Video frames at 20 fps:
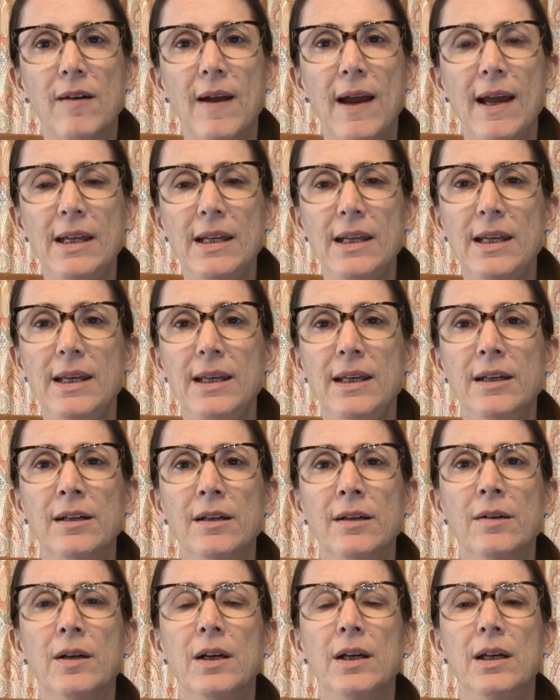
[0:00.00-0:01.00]
right
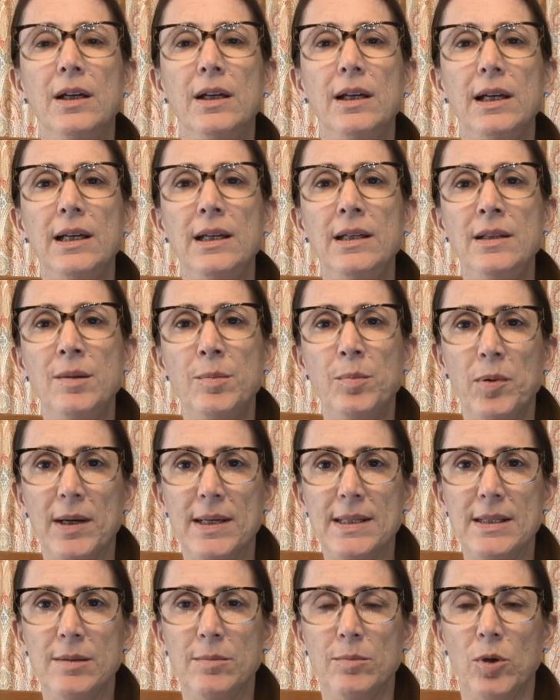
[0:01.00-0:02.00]
here in the
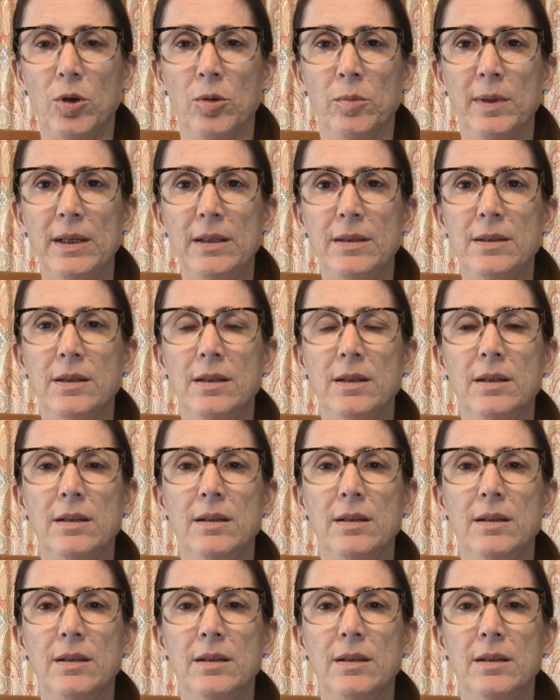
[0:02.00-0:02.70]
present moment.